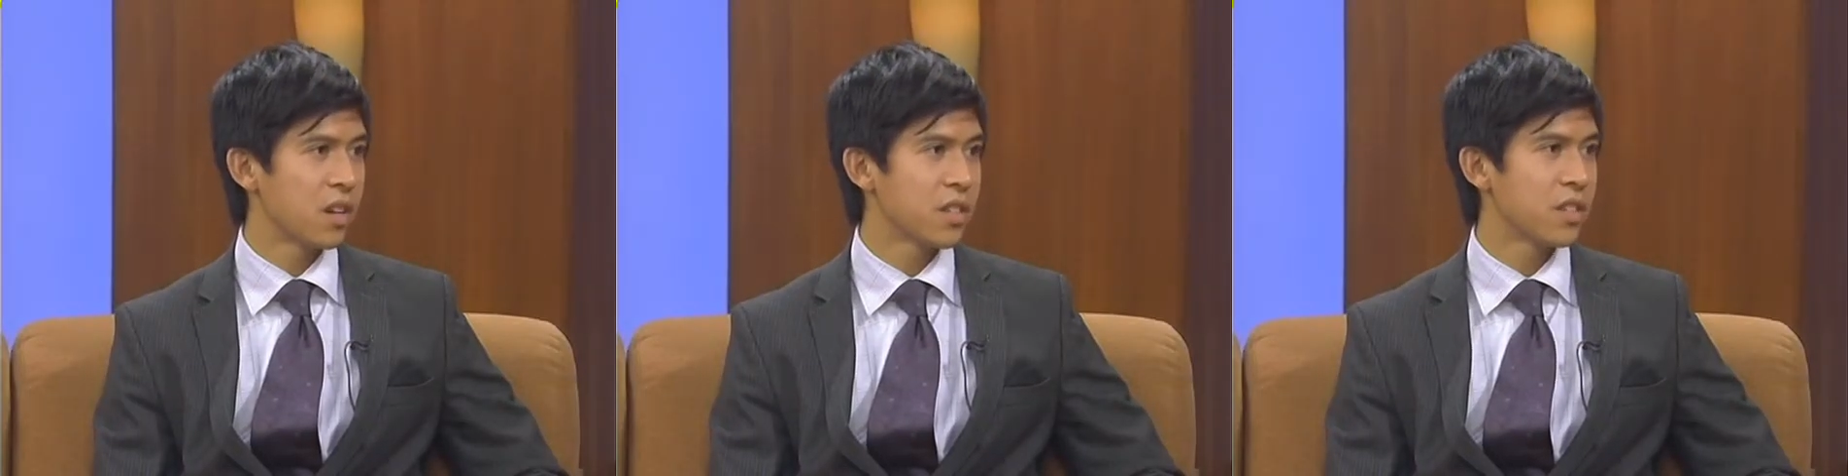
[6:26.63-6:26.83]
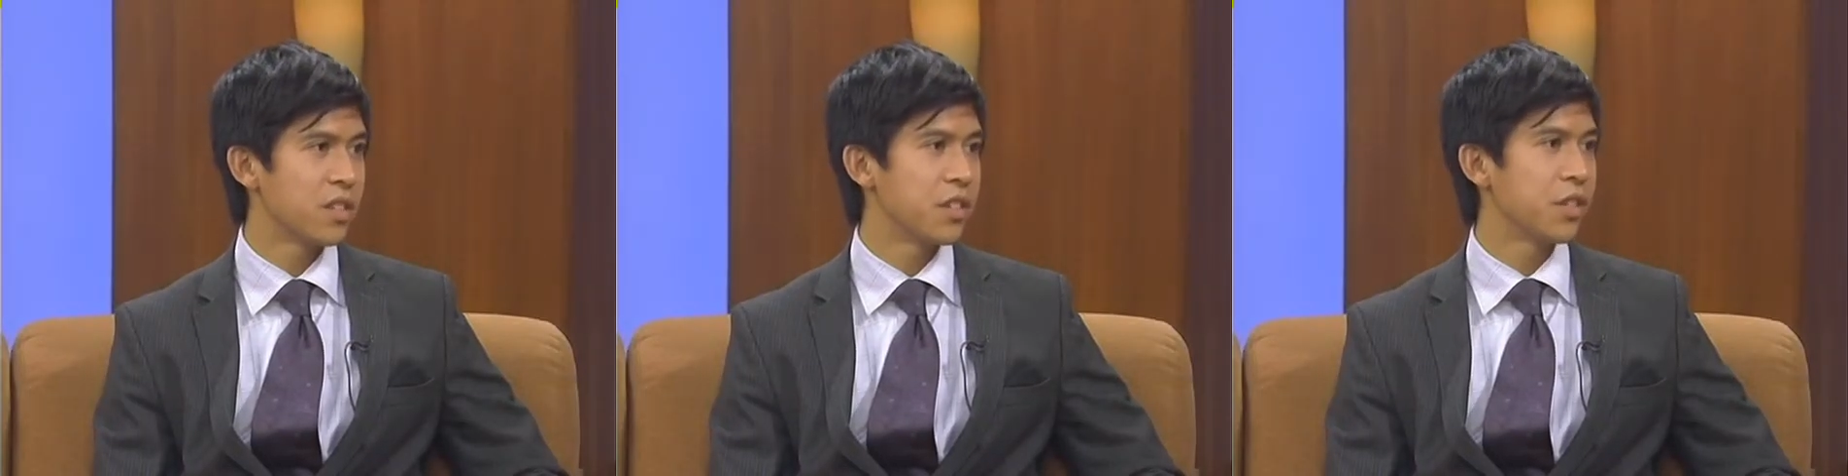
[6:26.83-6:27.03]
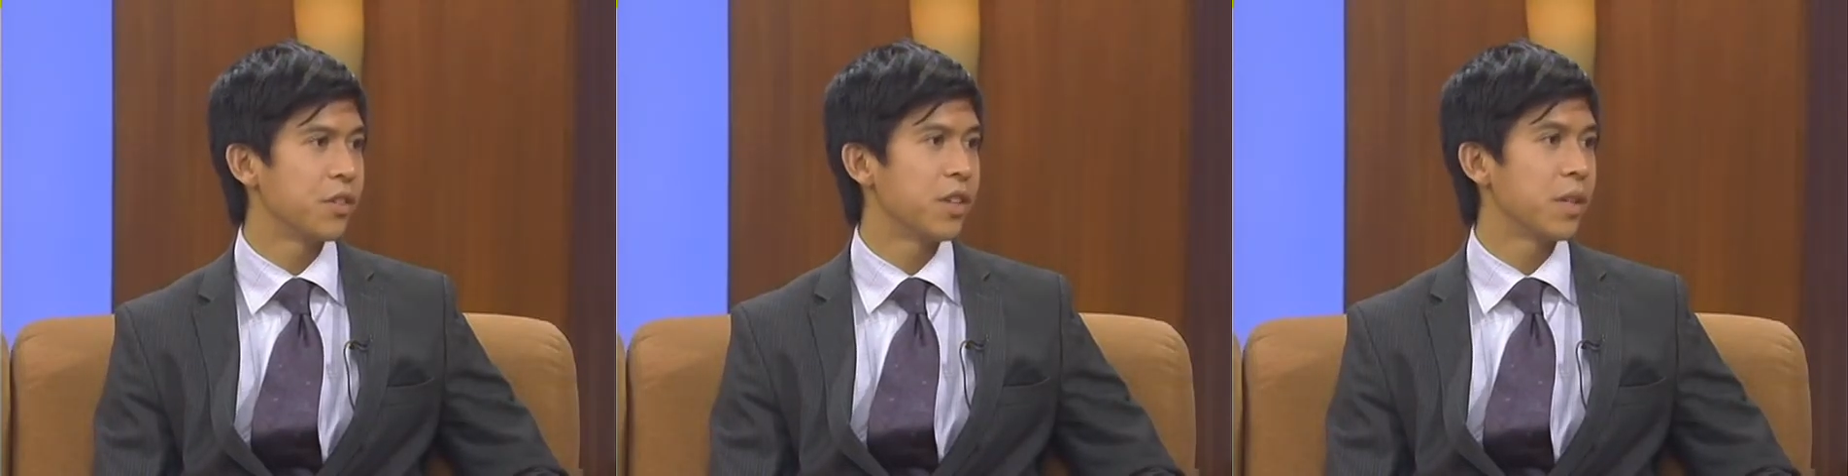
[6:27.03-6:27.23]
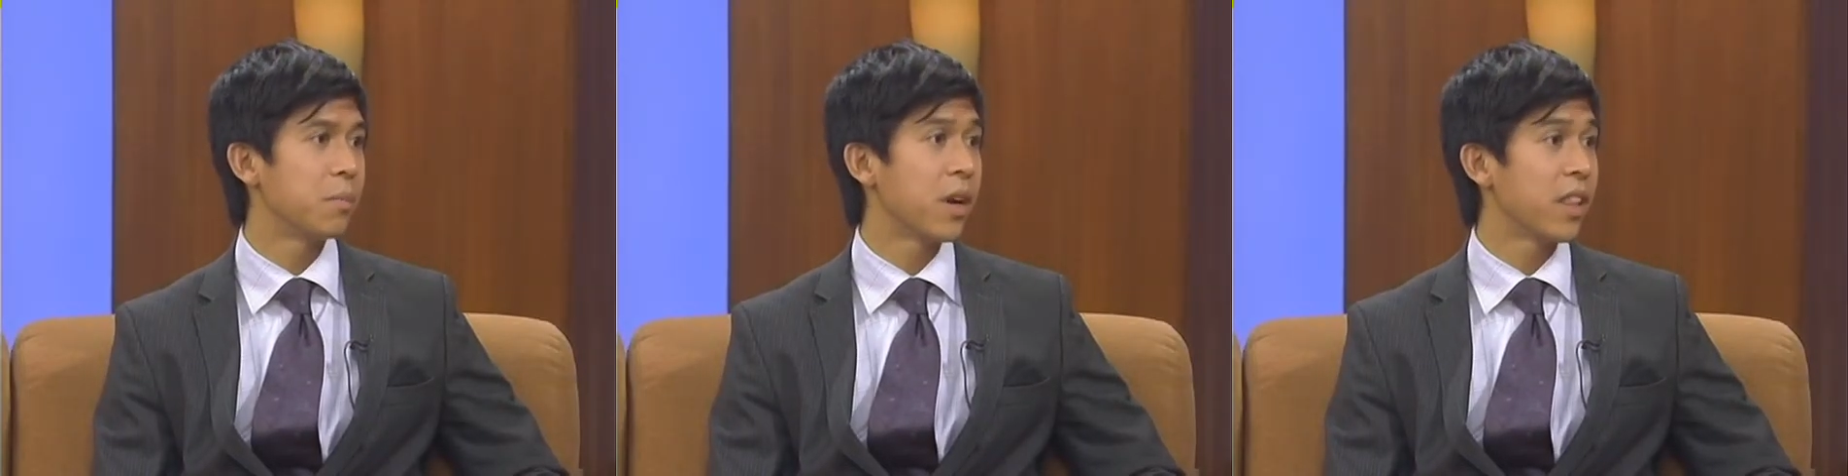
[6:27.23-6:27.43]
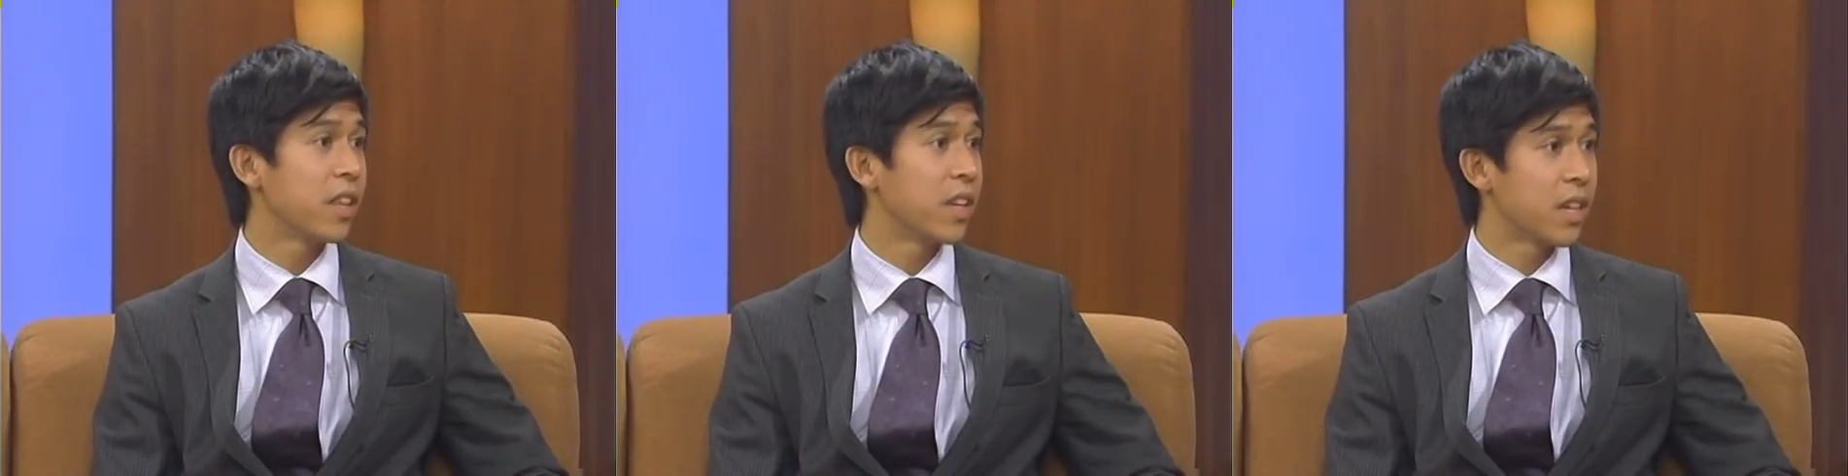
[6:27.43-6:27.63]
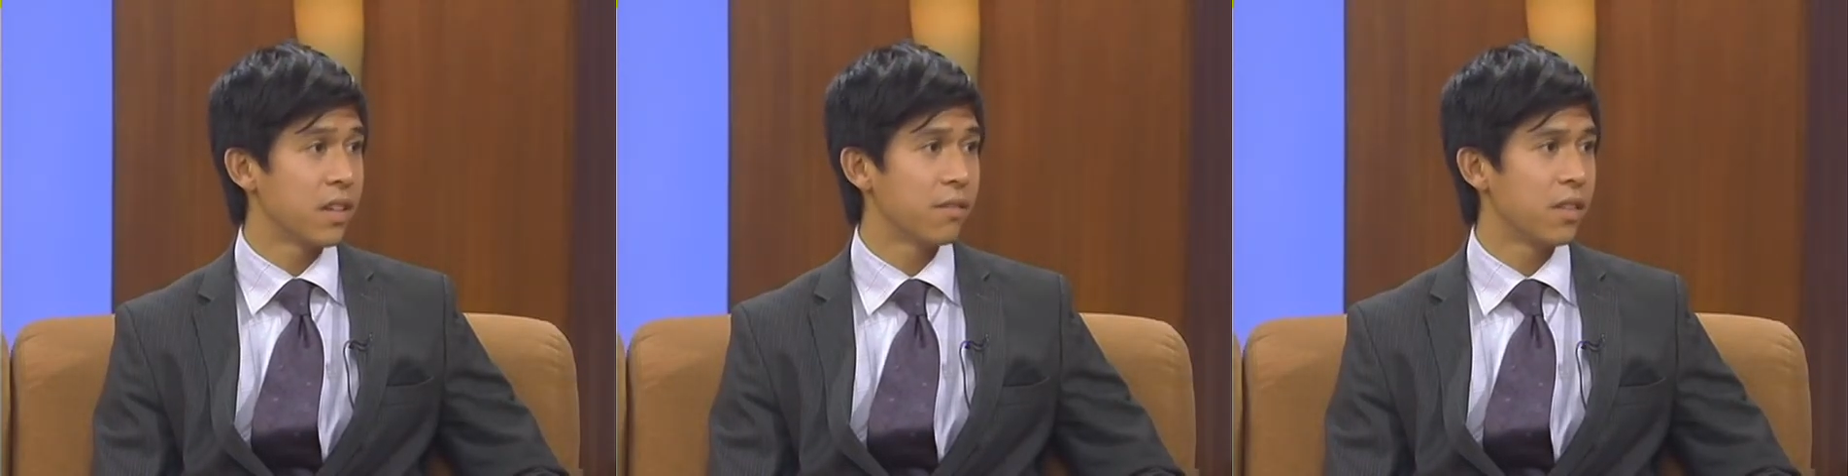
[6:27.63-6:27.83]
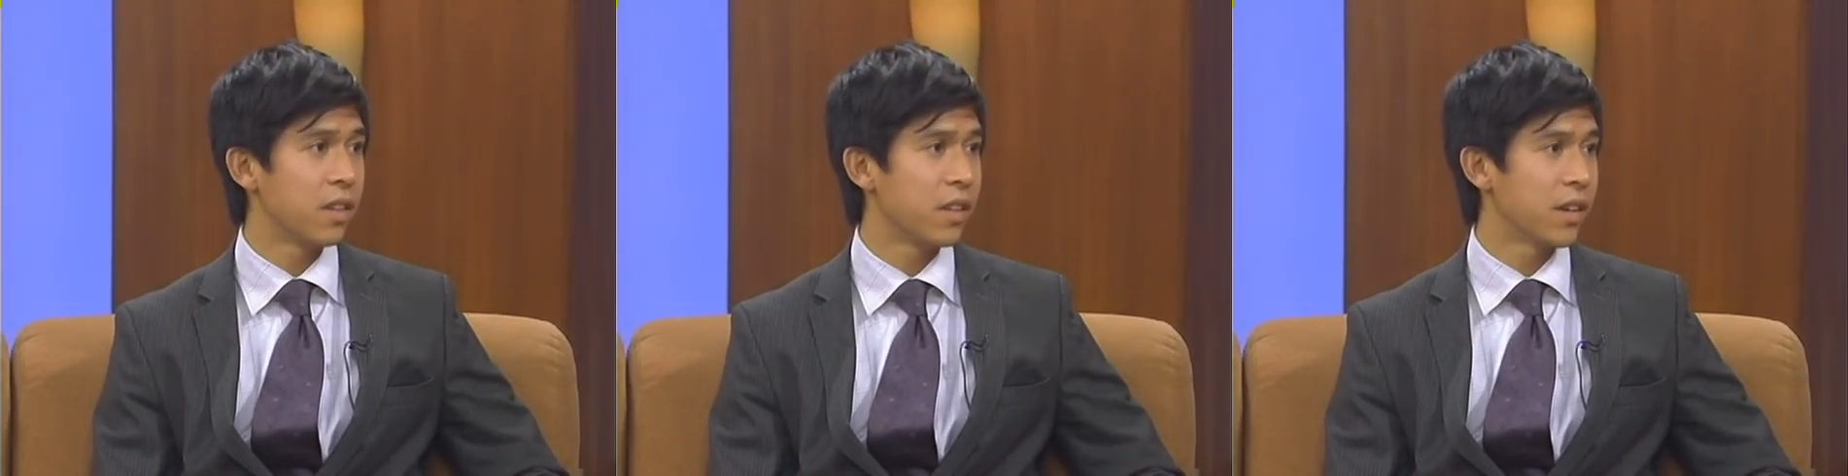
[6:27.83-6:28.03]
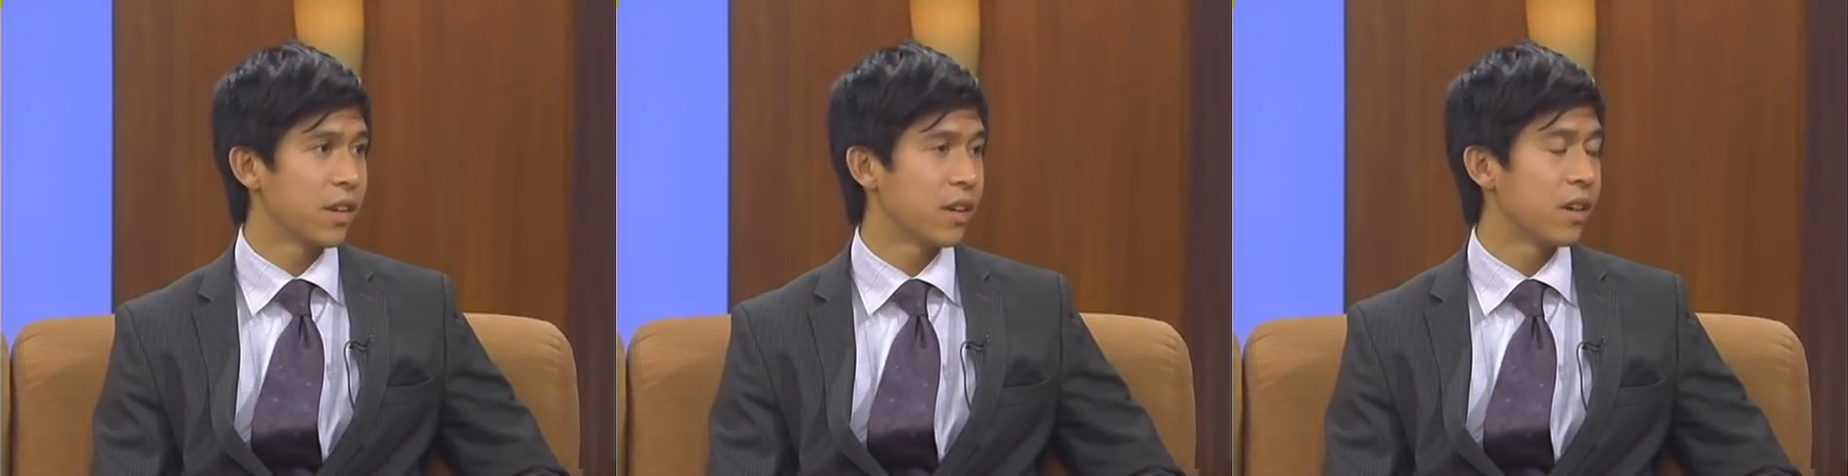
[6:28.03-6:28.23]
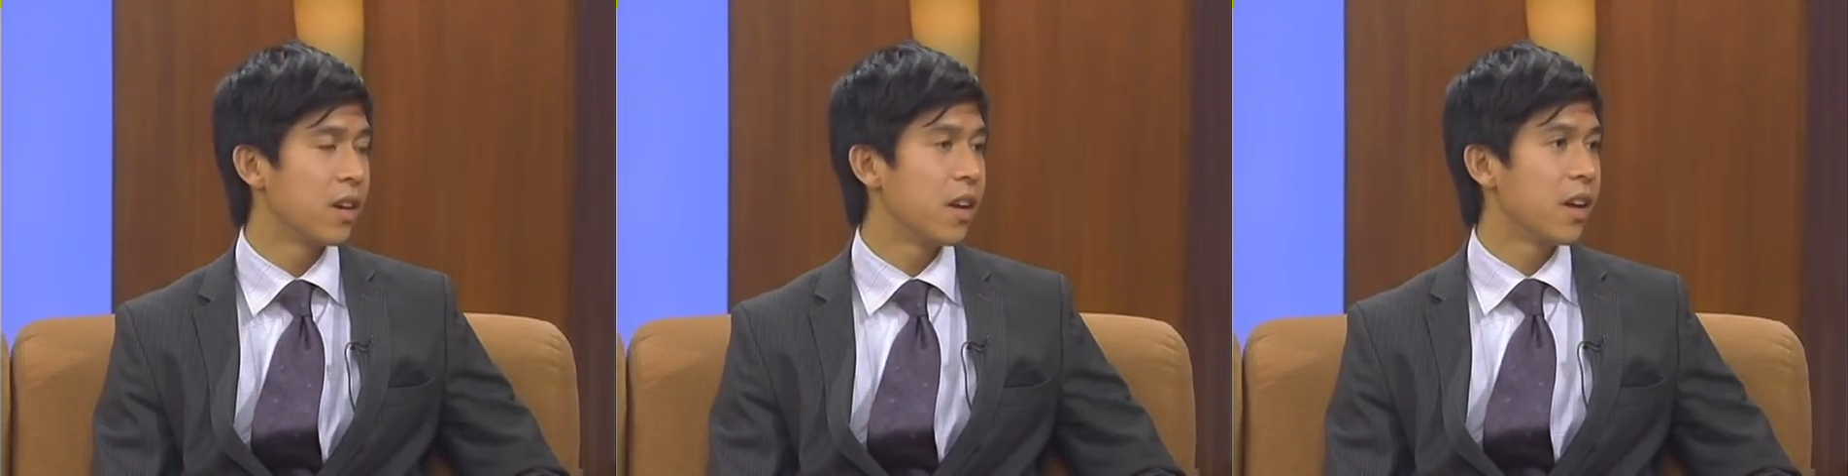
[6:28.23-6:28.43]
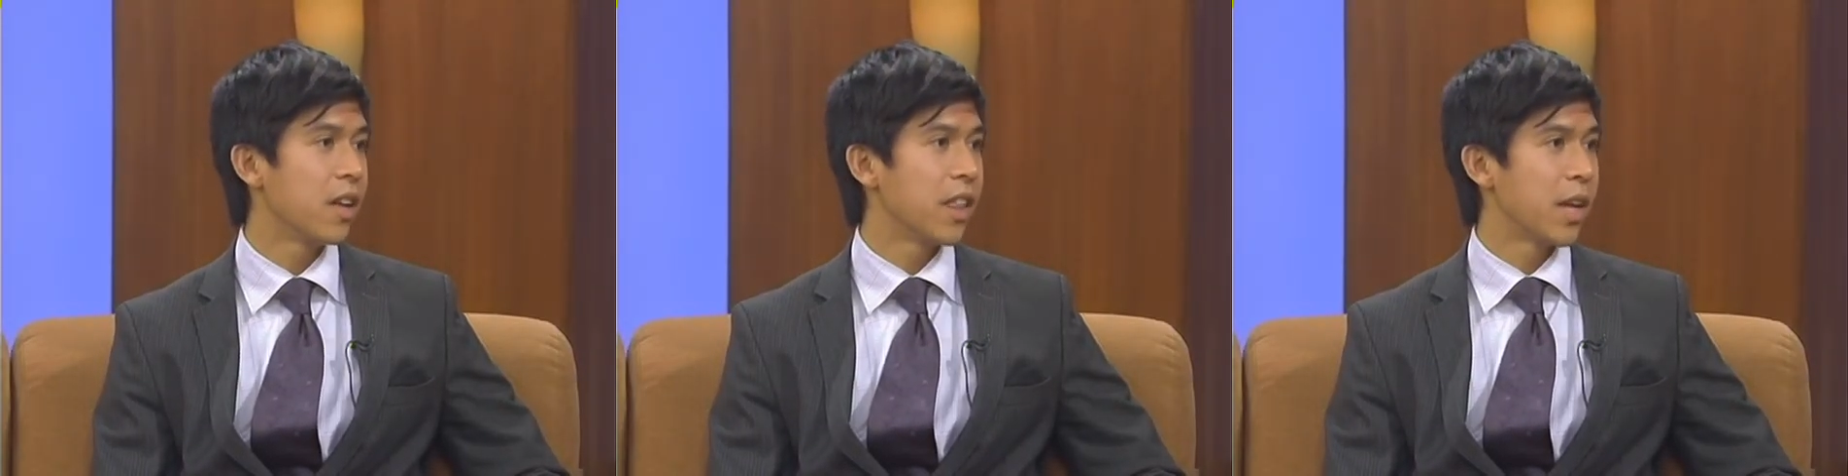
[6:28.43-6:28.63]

constituted by the end of the year,